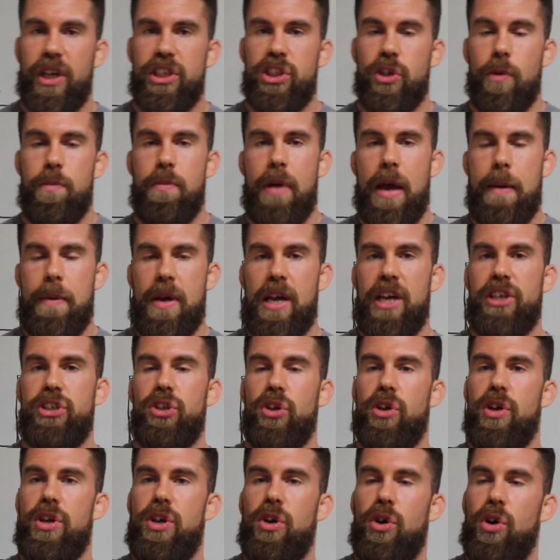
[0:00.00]
And so maybe as
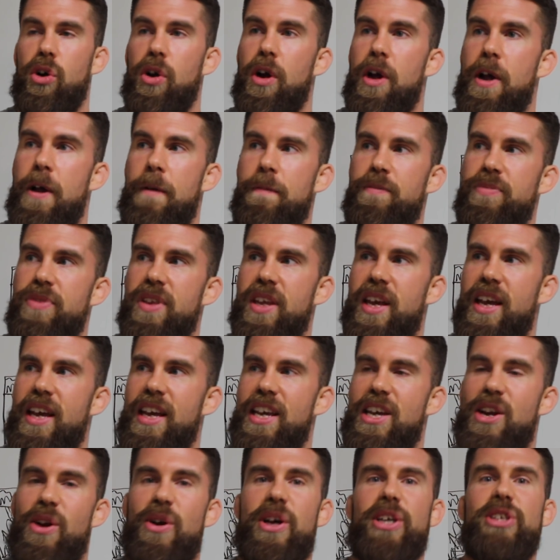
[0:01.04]
your
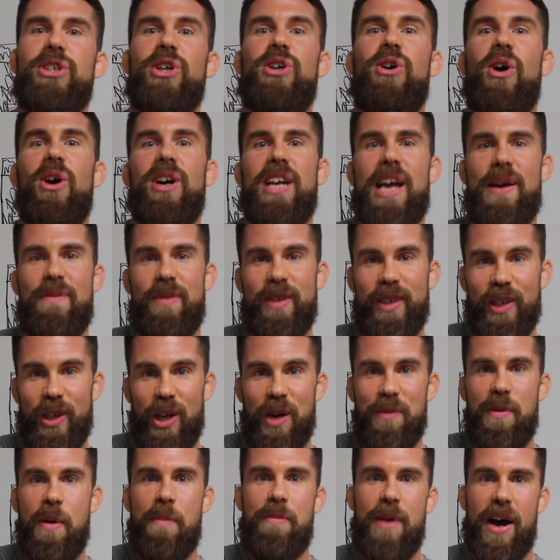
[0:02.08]
guard game was a
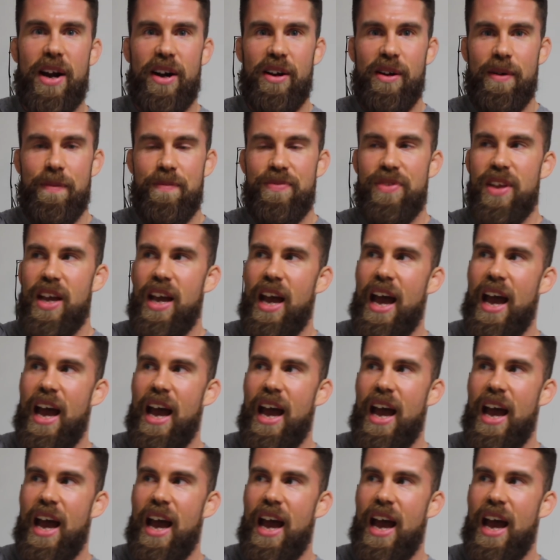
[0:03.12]
little bit better,